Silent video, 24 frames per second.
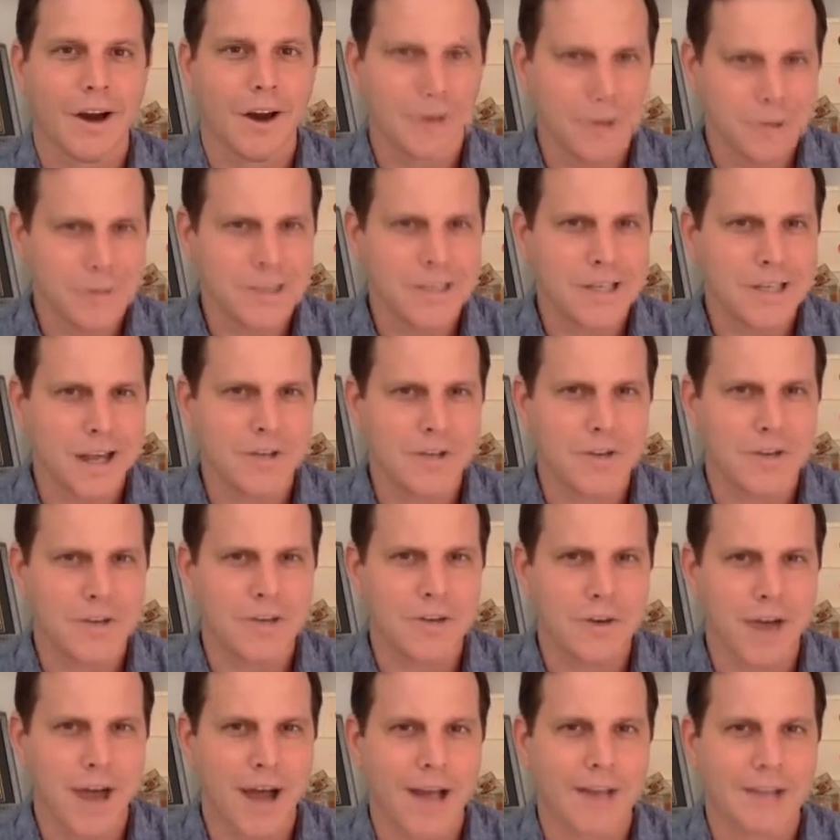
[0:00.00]
are you
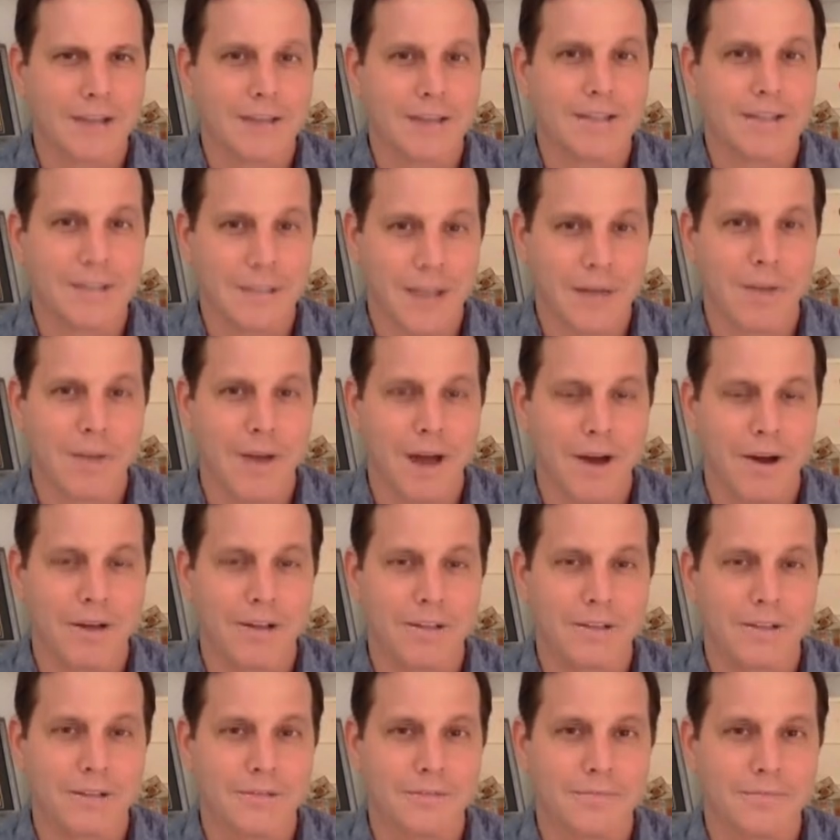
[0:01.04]
sexually attracted to Sam
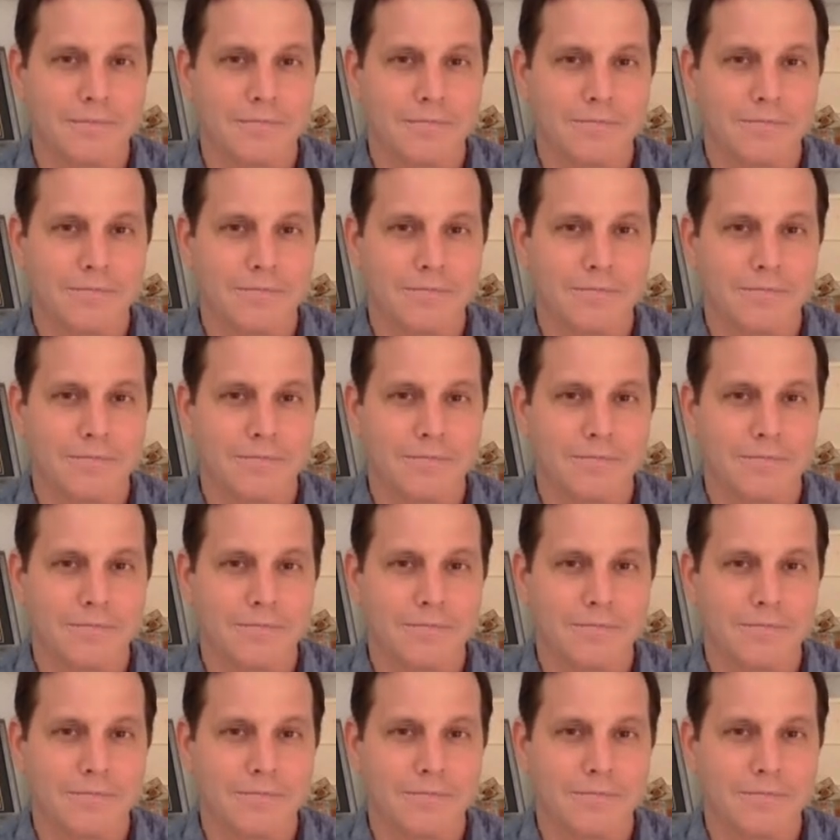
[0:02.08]
Harris?